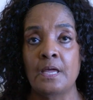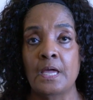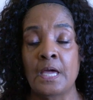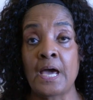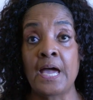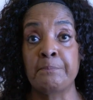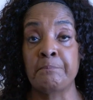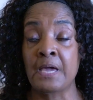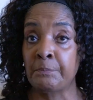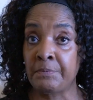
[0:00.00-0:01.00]
And I had
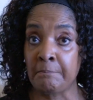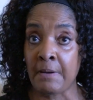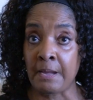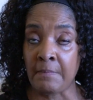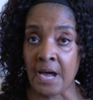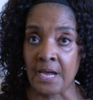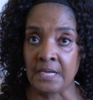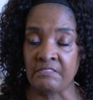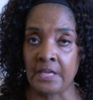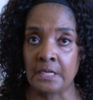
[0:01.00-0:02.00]
made up in my
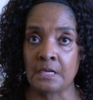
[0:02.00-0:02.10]
mind that